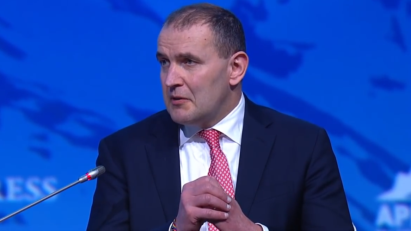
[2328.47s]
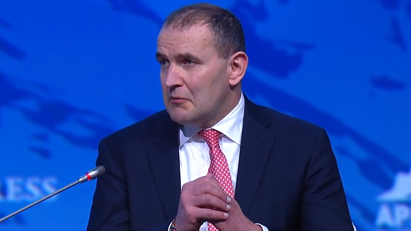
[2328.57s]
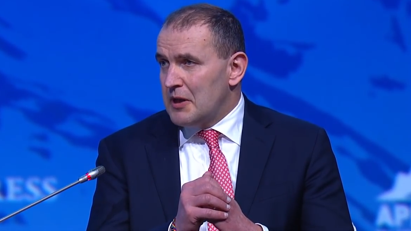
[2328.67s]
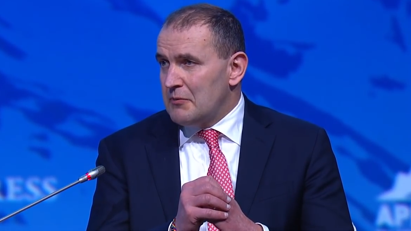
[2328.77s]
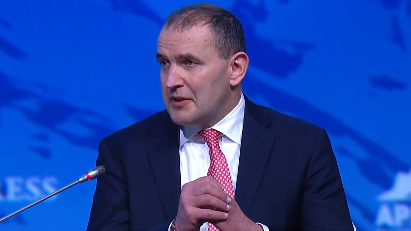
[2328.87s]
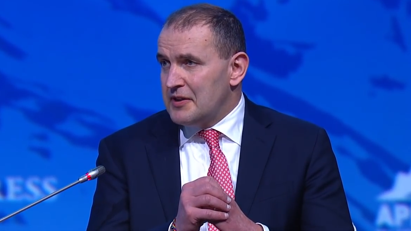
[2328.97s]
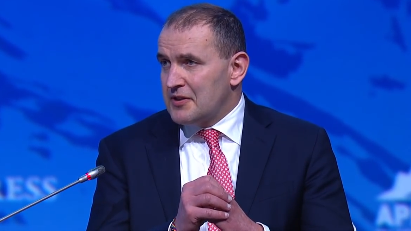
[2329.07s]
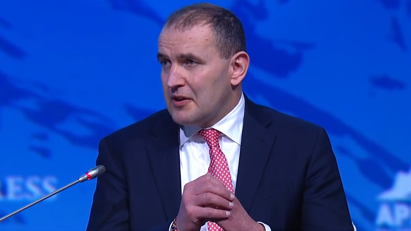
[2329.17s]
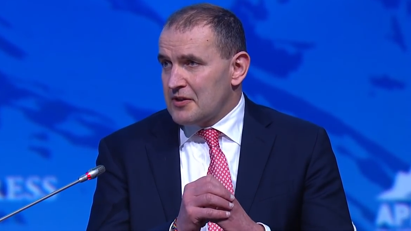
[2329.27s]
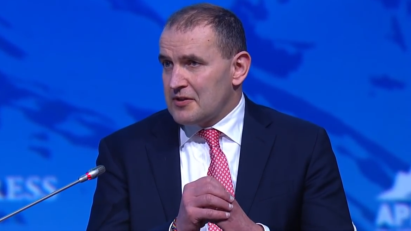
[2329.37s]
where we
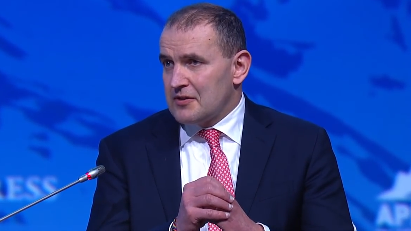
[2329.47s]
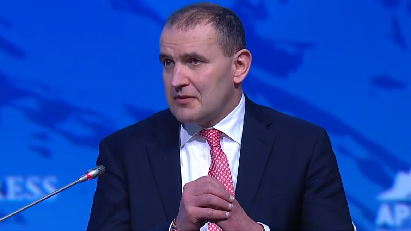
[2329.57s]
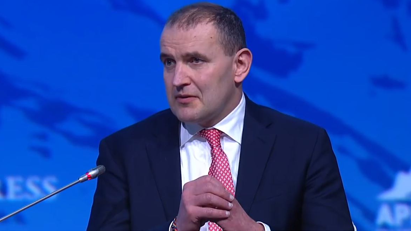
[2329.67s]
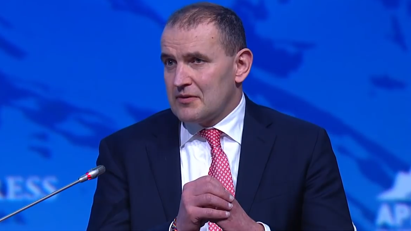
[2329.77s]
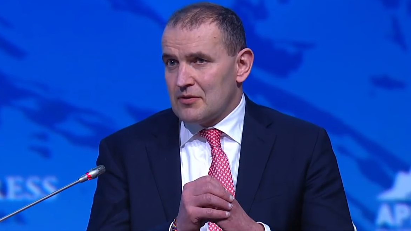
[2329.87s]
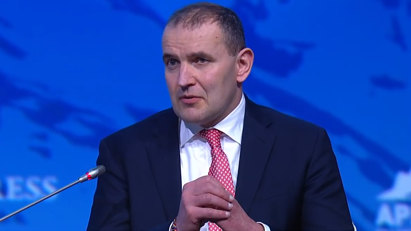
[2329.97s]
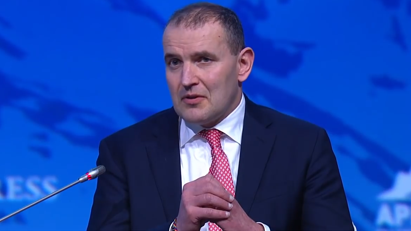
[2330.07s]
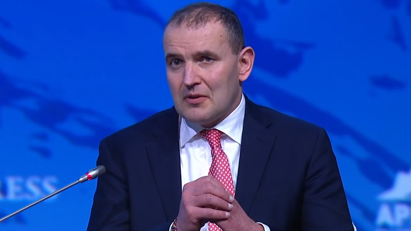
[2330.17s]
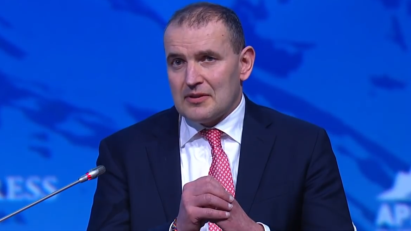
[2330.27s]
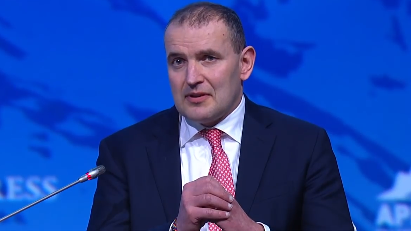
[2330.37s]
discuss
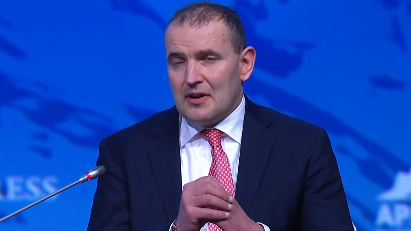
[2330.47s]
so-called